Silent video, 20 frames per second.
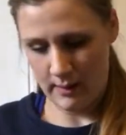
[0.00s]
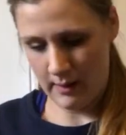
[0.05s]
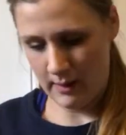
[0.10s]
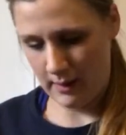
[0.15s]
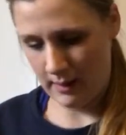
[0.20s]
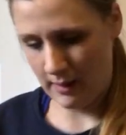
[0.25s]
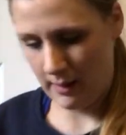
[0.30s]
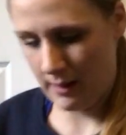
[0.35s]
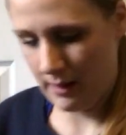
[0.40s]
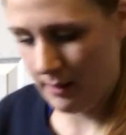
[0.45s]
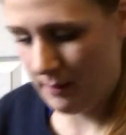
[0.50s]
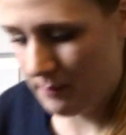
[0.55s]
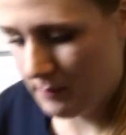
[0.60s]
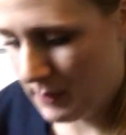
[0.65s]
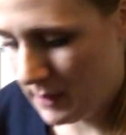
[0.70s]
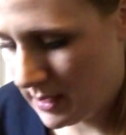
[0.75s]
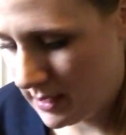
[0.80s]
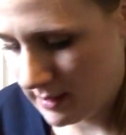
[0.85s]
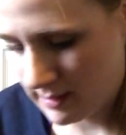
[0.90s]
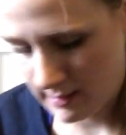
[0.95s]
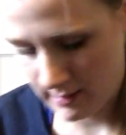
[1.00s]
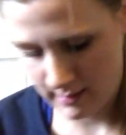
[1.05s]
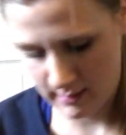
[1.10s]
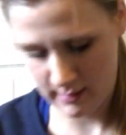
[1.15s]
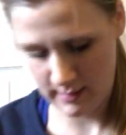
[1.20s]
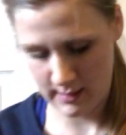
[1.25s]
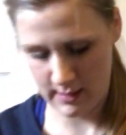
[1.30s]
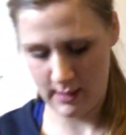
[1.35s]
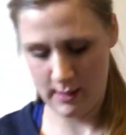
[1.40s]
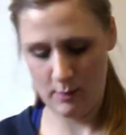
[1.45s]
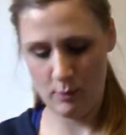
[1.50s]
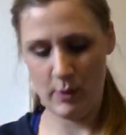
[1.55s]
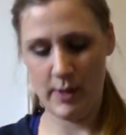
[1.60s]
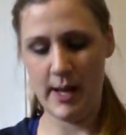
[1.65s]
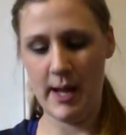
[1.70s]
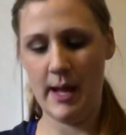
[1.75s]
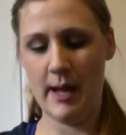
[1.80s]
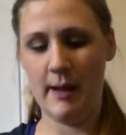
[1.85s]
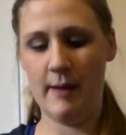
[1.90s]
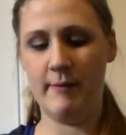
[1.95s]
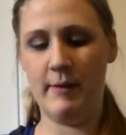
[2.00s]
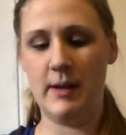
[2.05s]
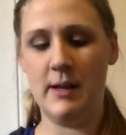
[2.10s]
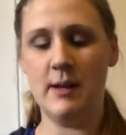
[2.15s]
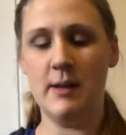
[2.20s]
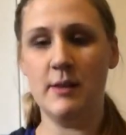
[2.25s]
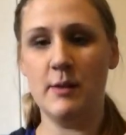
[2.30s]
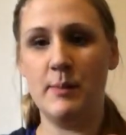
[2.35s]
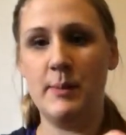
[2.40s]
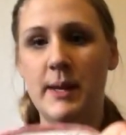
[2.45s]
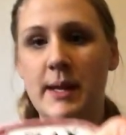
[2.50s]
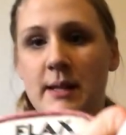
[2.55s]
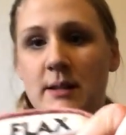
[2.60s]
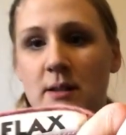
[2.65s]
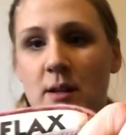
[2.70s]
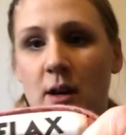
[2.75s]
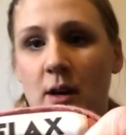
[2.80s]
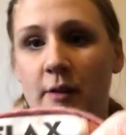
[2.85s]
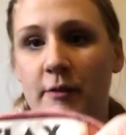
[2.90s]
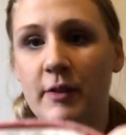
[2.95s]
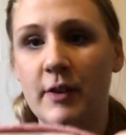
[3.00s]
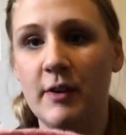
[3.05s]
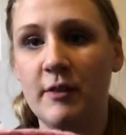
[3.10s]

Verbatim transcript: Then we have another piece of